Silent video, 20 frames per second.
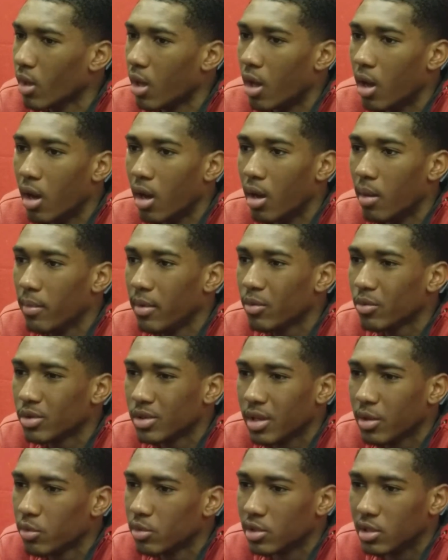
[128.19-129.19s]
Um, it was it
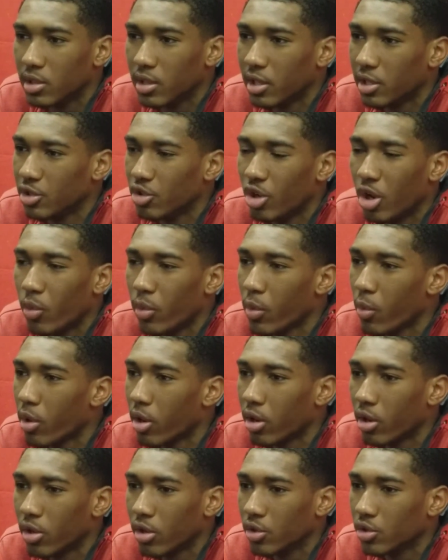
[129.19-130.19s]
was good. You know, we
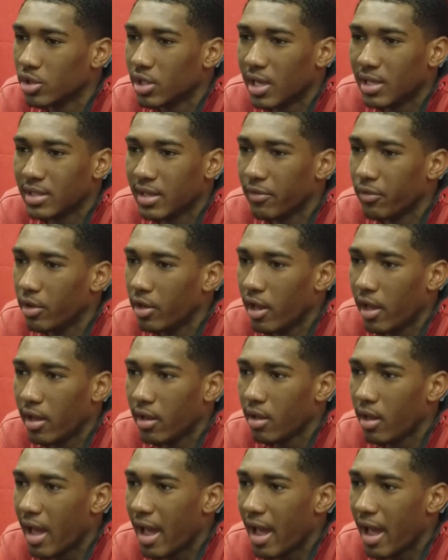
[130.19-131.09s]
work on those shots every day.